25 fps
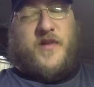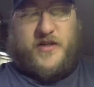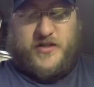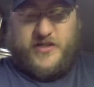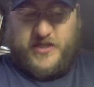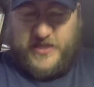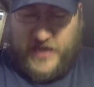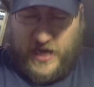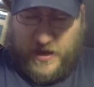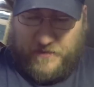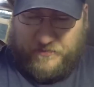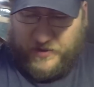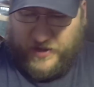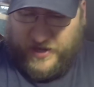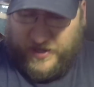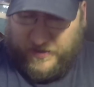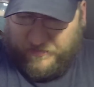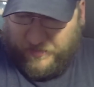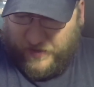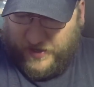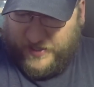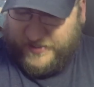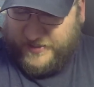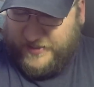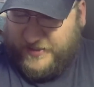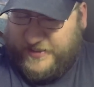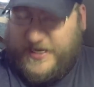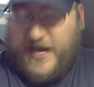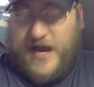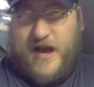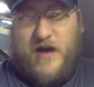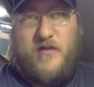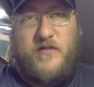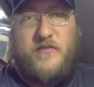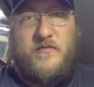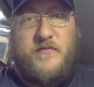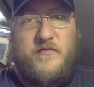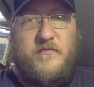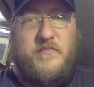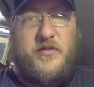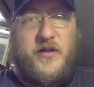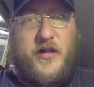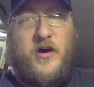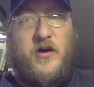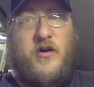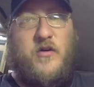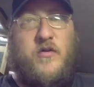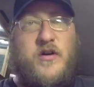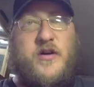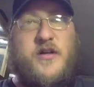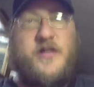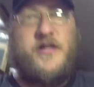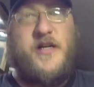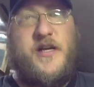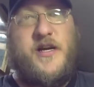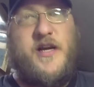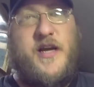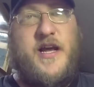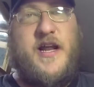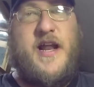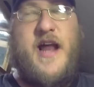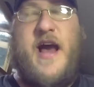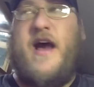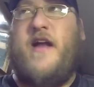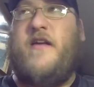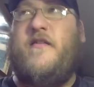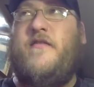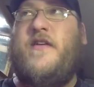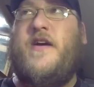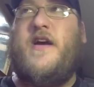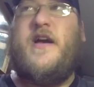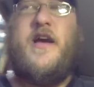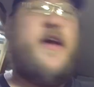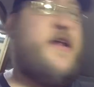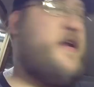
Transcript: she's got plenty of places down below where she can get out of it.